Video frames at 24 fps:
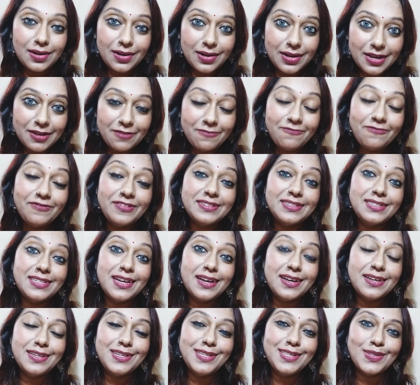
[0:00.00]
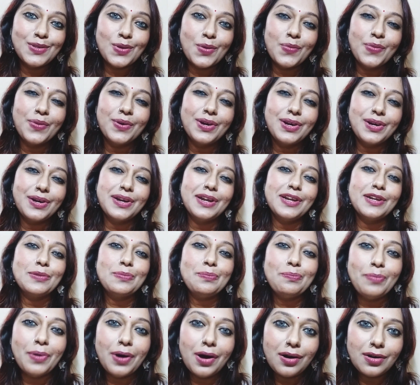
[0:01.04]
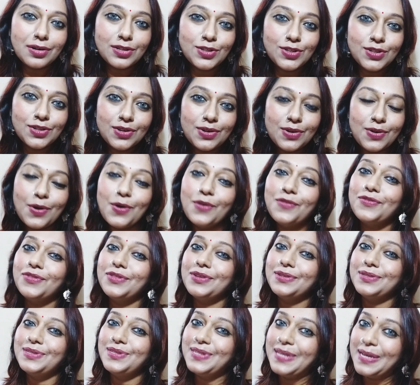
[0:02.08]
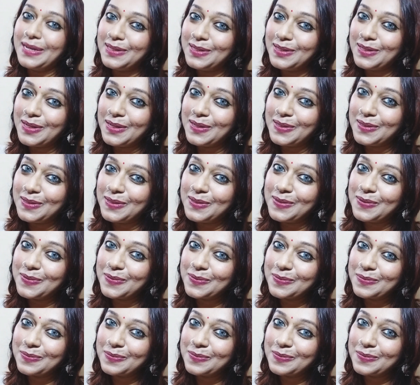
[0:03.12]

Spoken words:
emphasis on the correct part of the sentence.